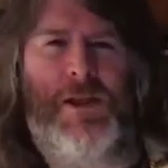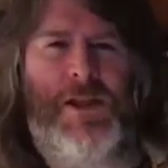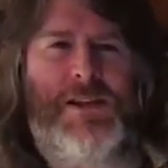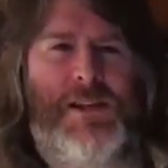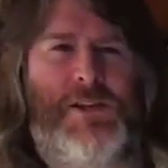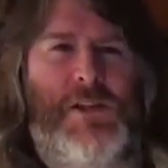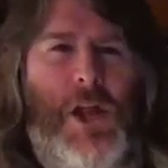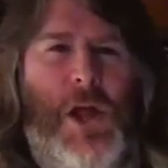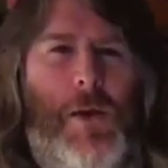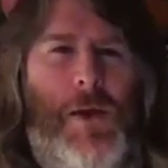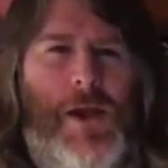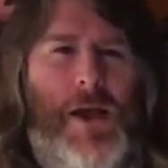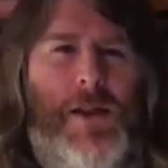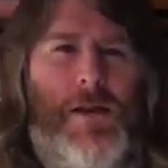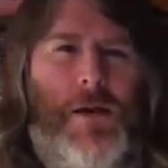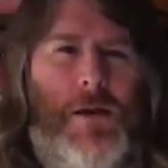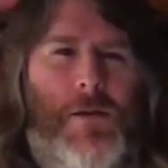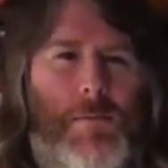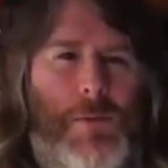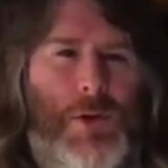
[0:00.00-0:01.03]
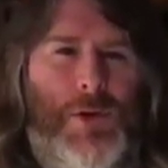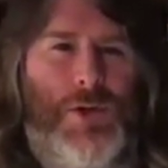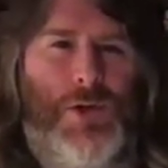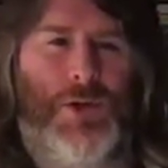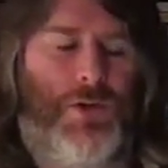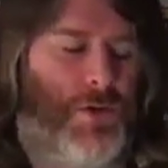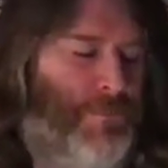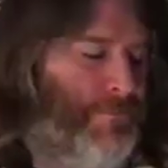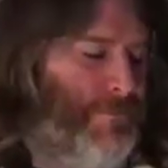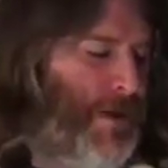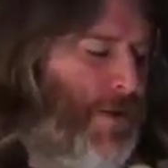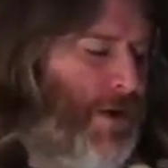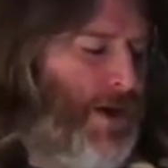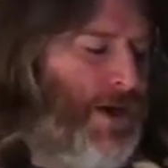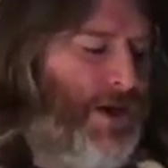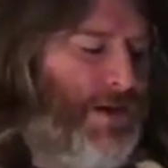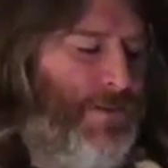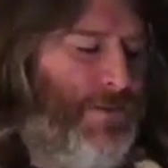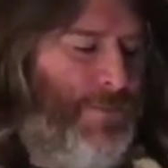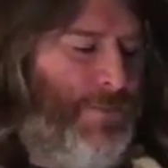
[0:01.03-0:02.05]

I did know it. I'm not sure. Maybe I did.